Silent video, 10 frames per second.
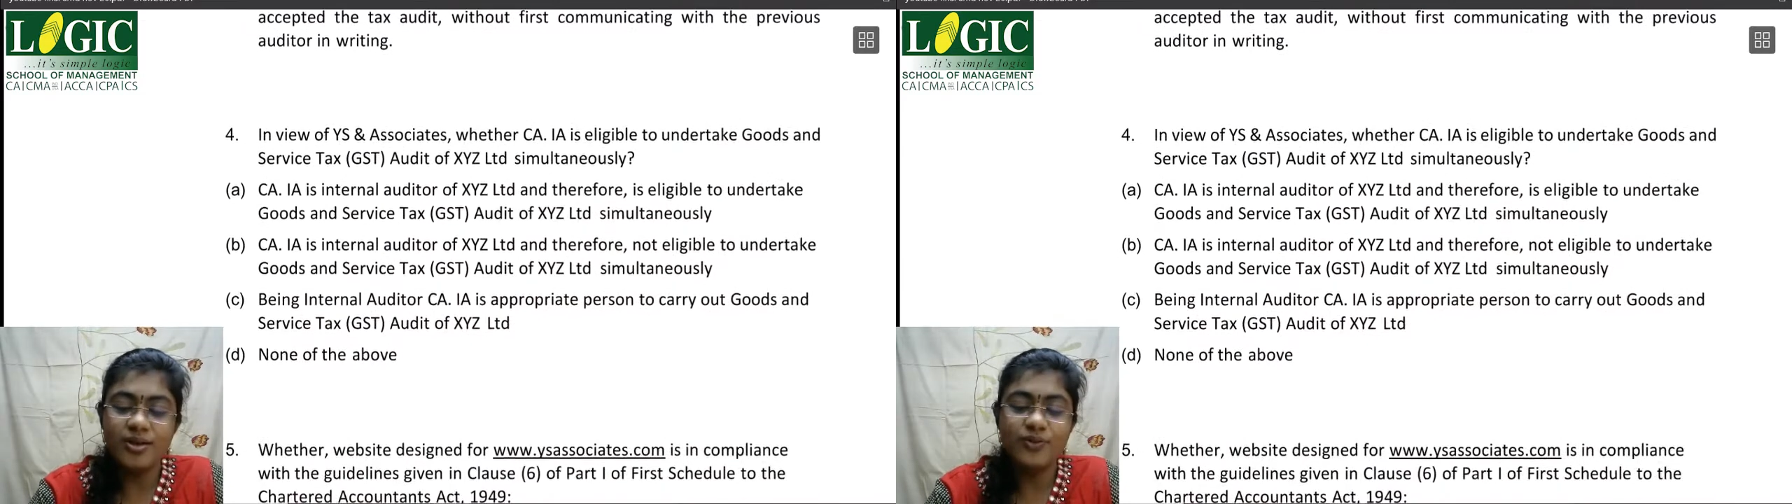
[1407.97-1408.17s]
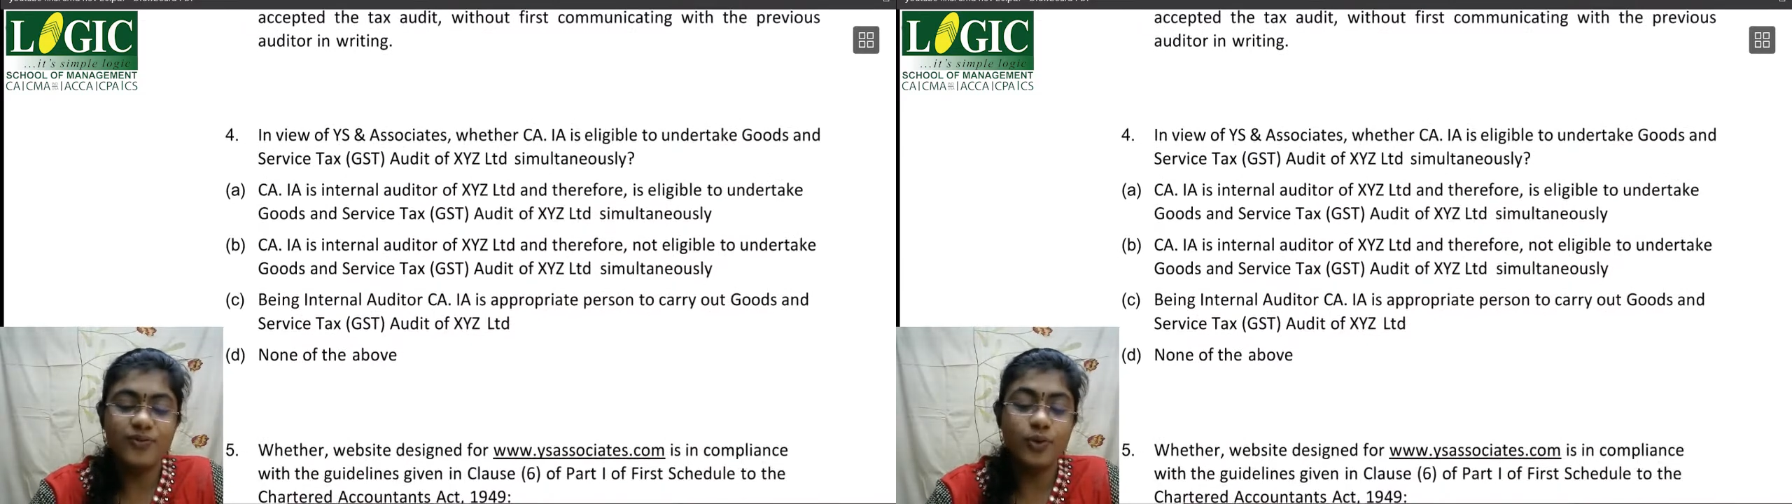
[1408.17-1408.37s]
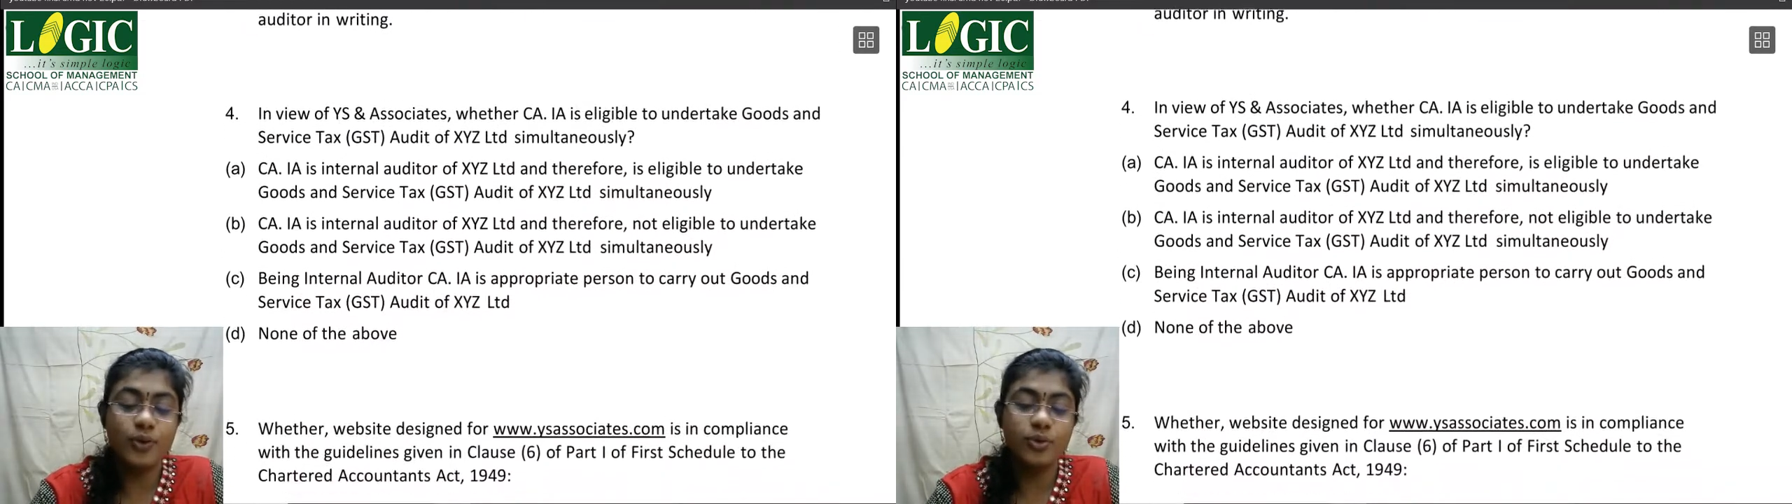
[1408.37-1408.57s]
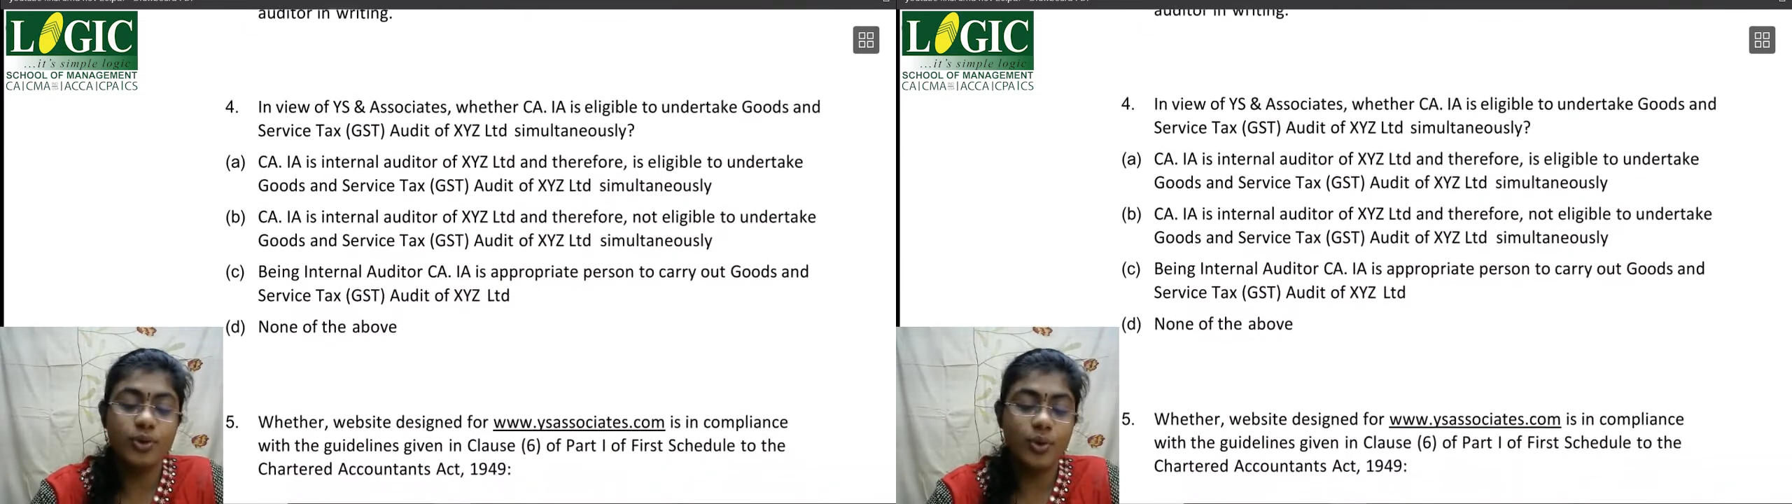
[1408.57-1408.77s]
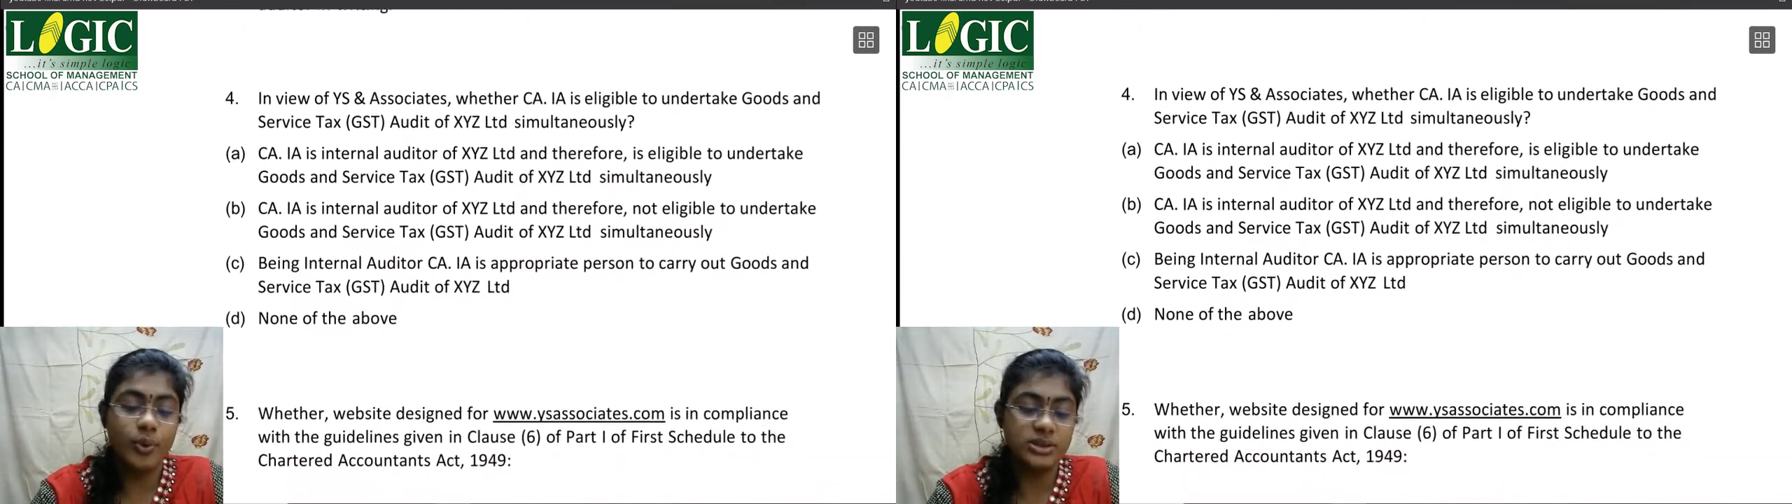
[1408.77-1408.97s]

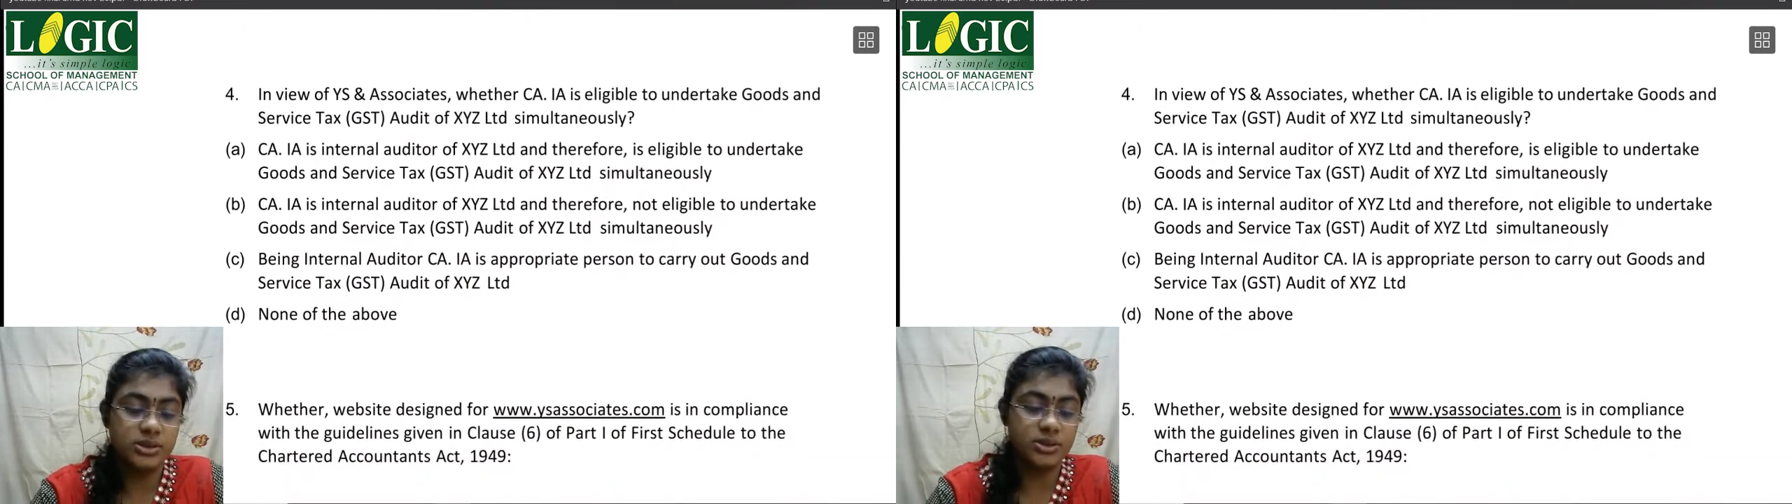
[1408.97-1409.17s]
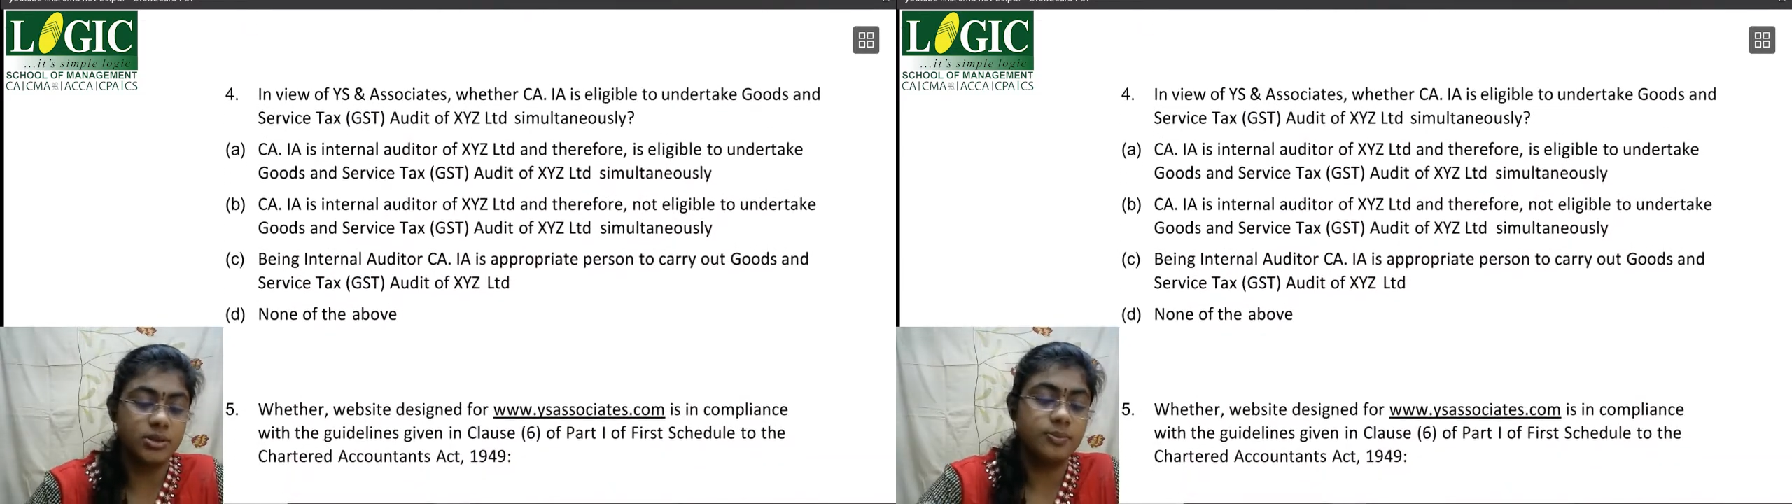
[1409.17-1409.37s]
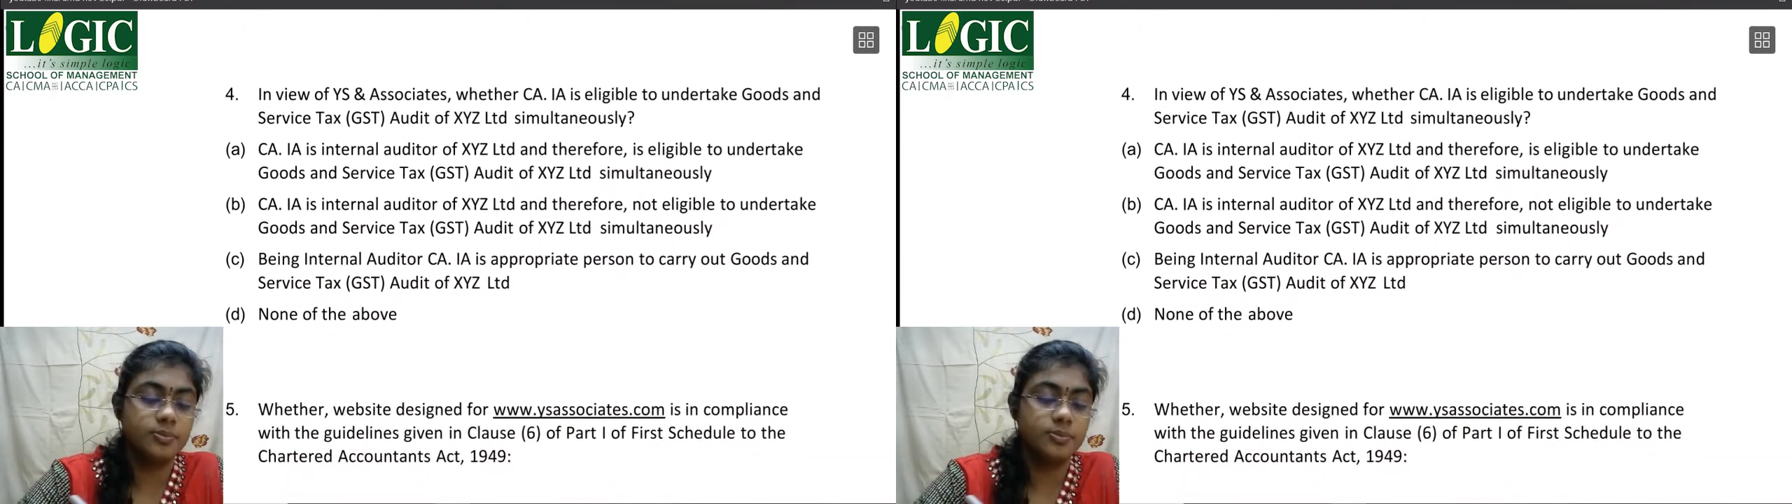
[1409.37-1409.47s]
fourth question.